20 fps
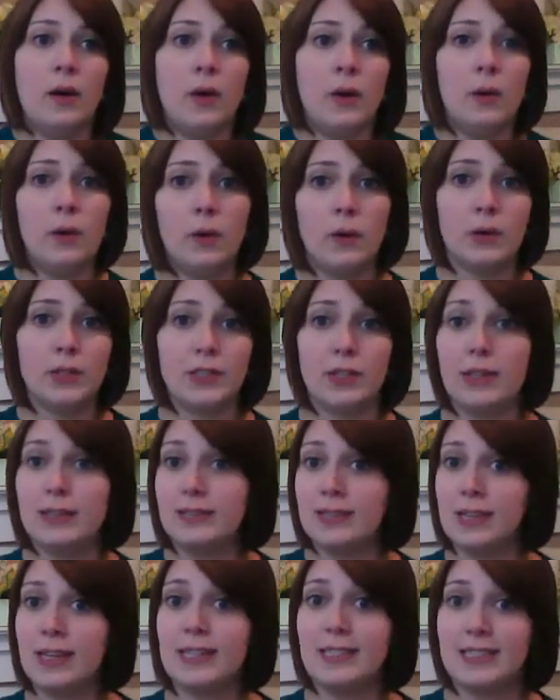Whew, so
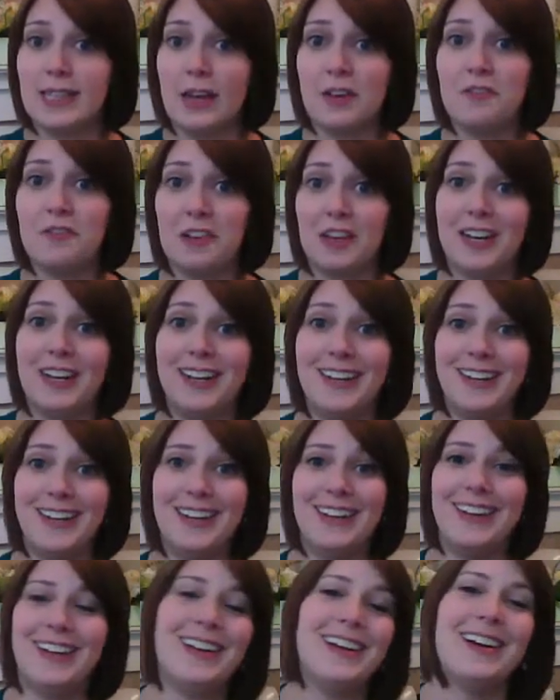that's a lot of stuff.
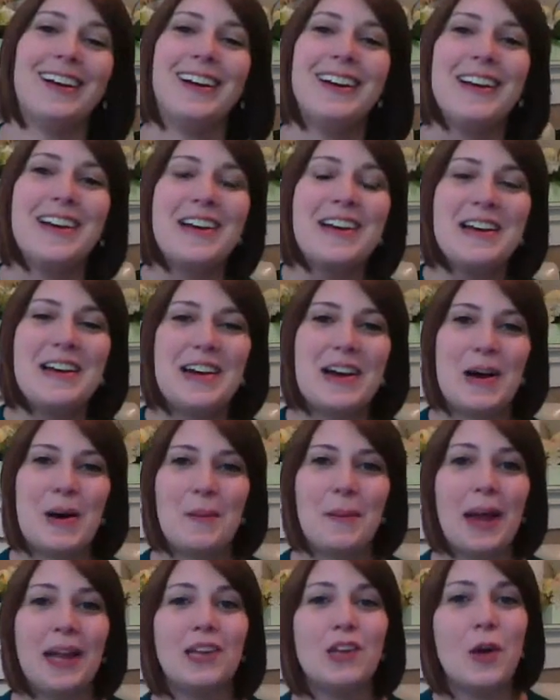
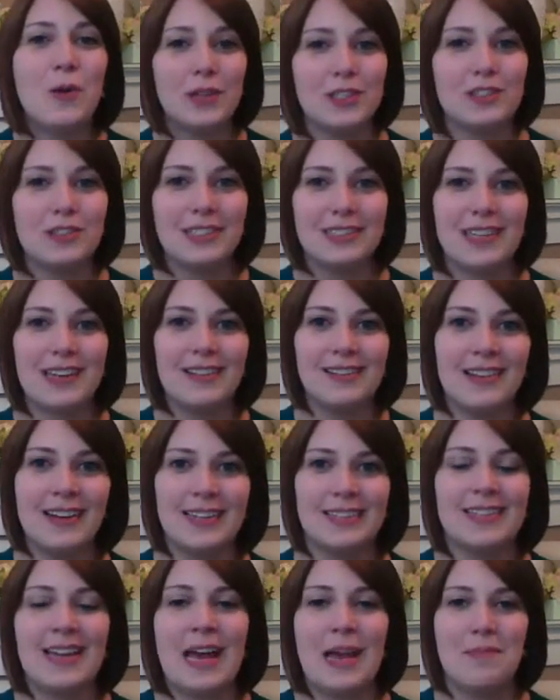I know it's going to take a
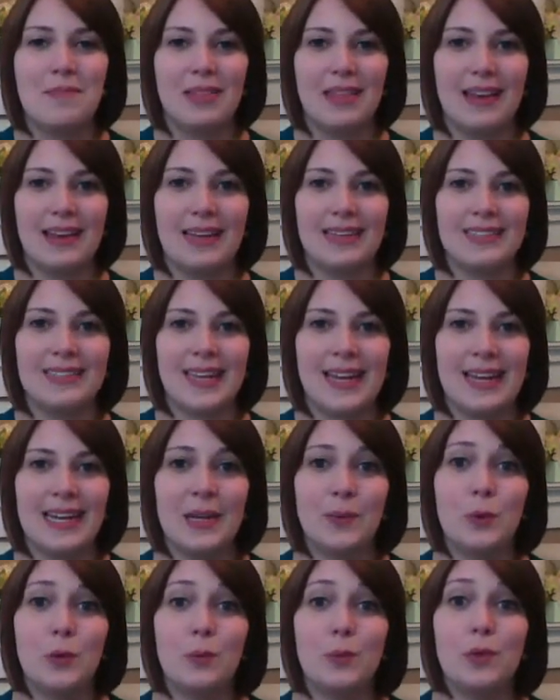lot of time, but like I said,
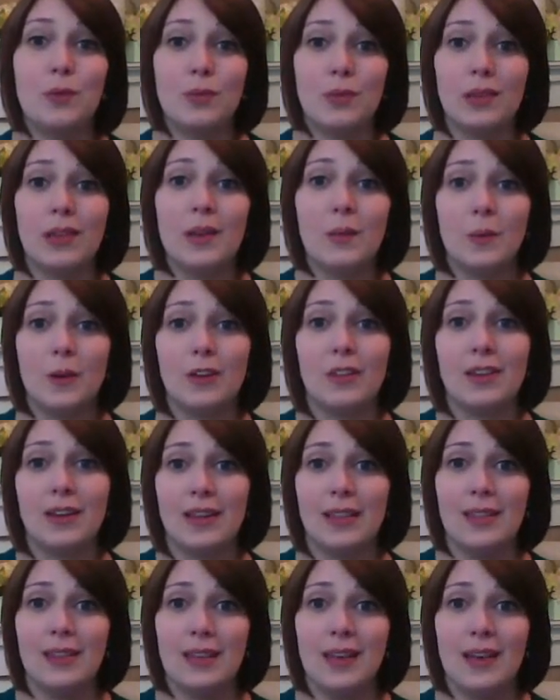it will be really worth it
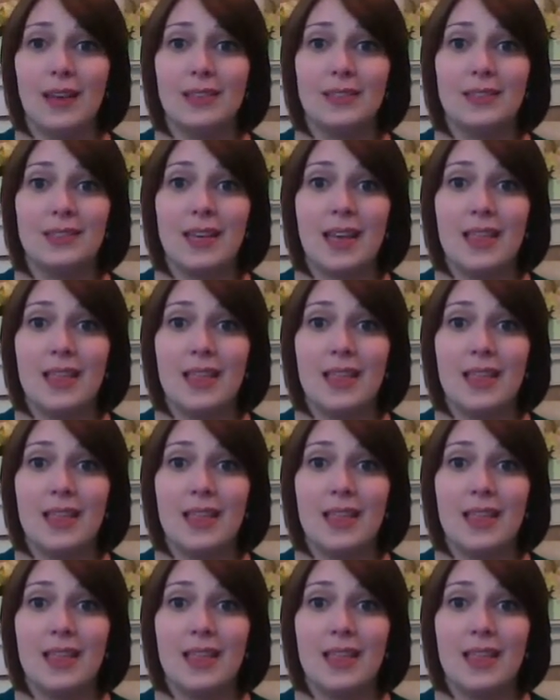in the end.